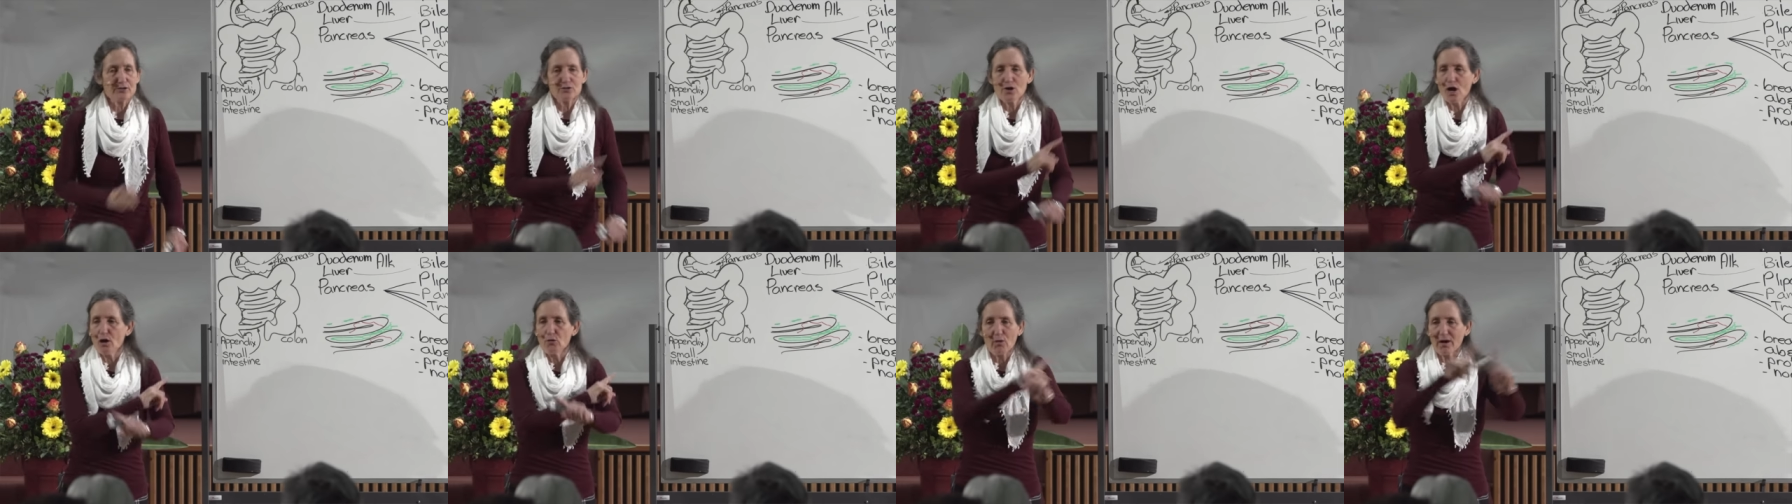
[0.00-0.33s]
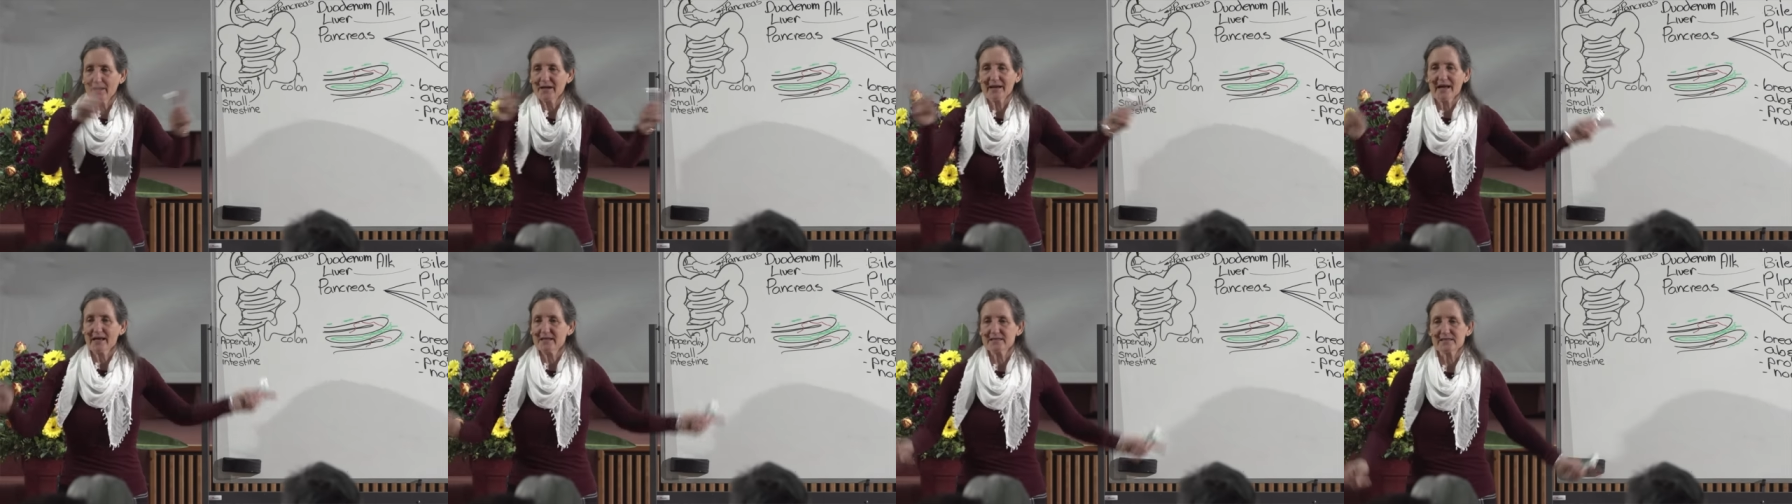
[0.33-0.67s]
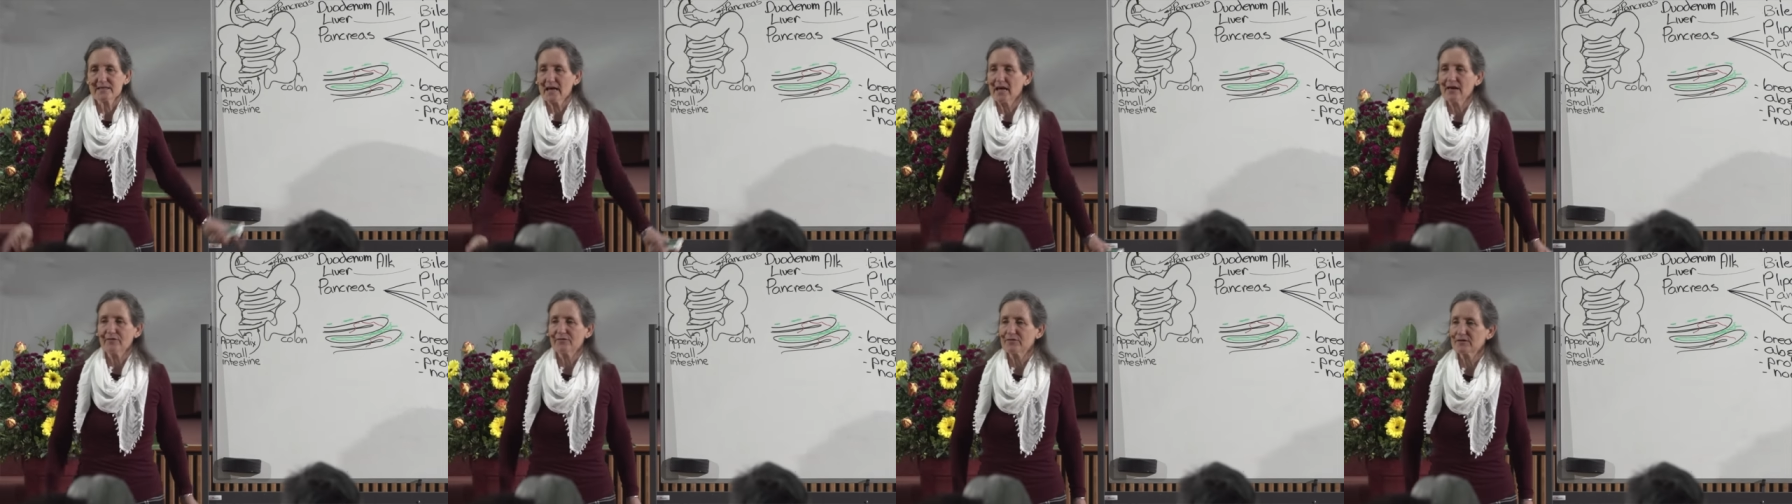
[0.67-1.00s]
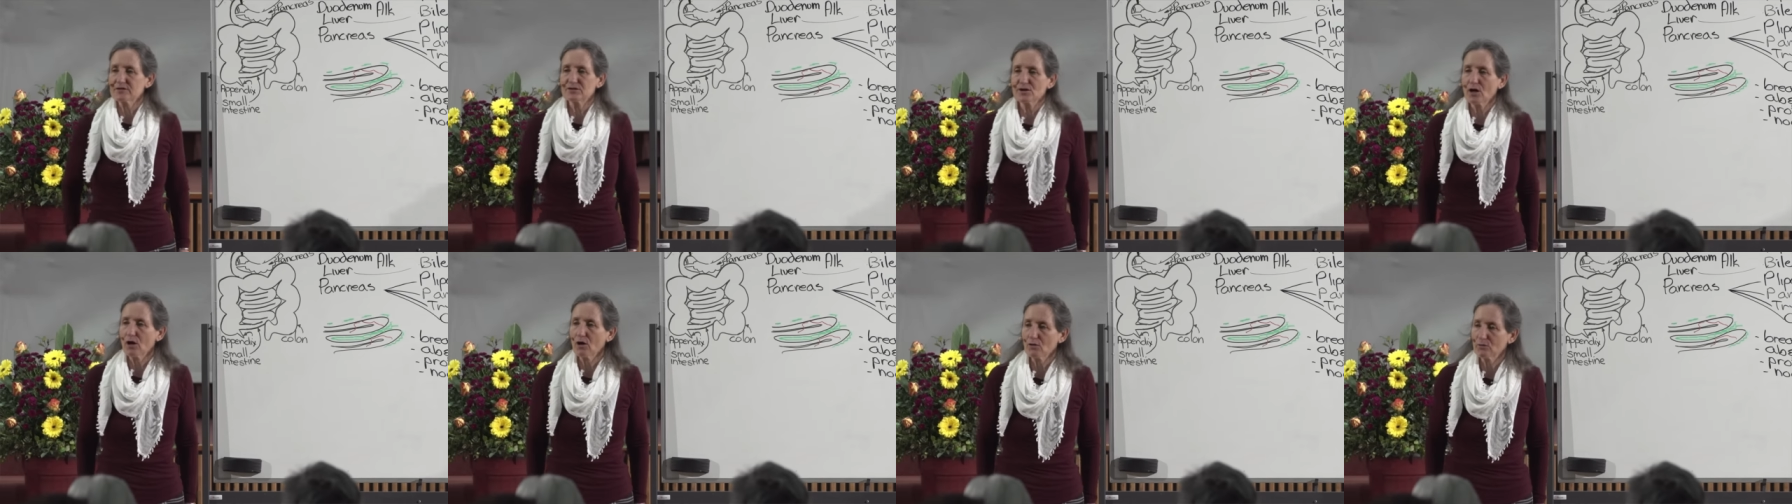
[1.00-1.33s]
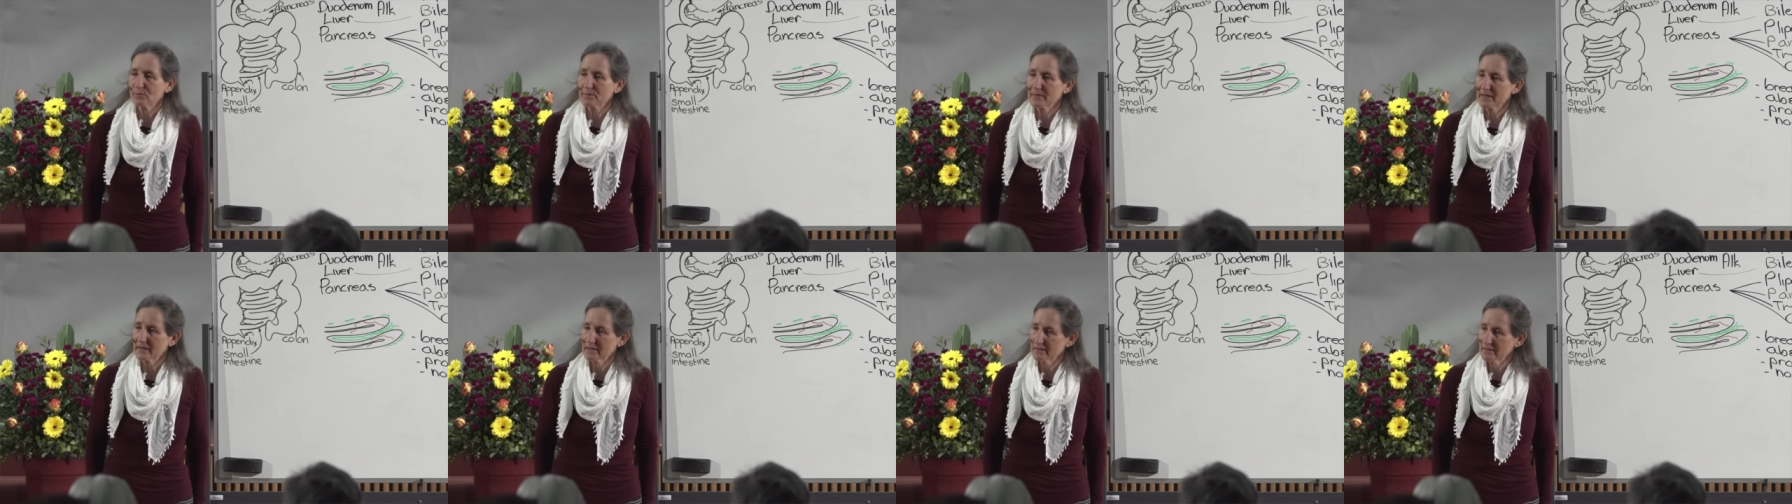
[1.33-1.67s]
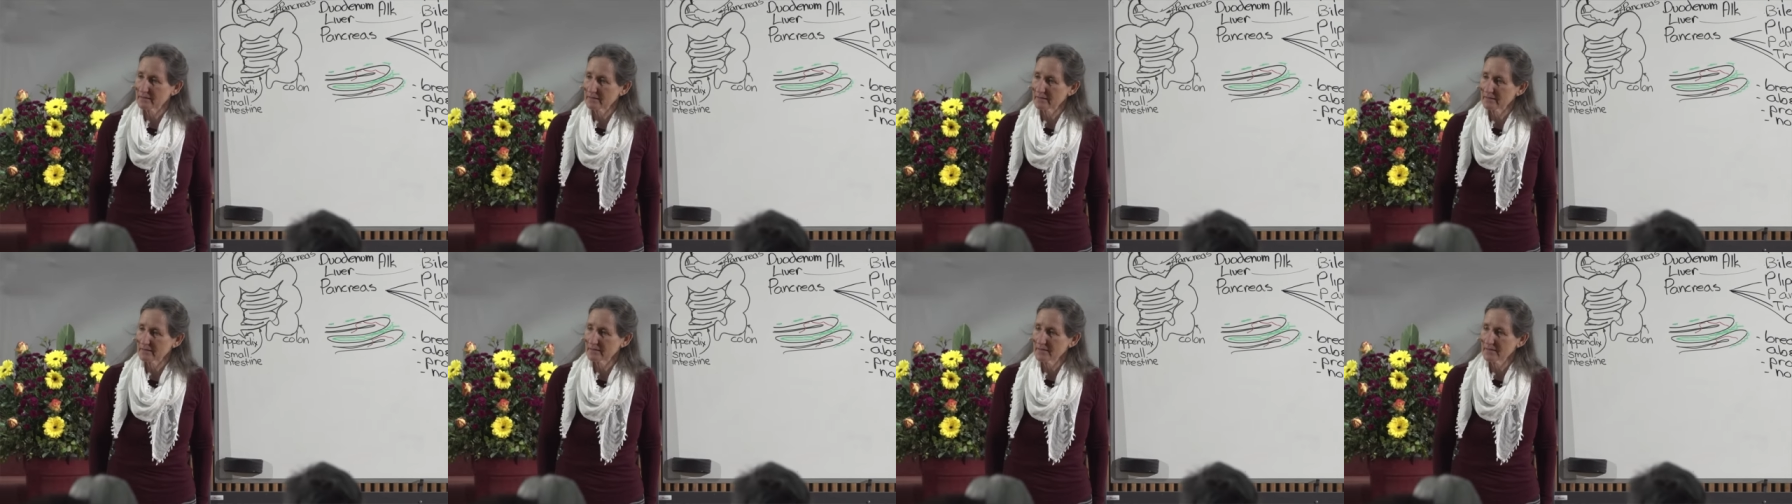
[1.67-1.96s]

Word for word: no one has ever told me.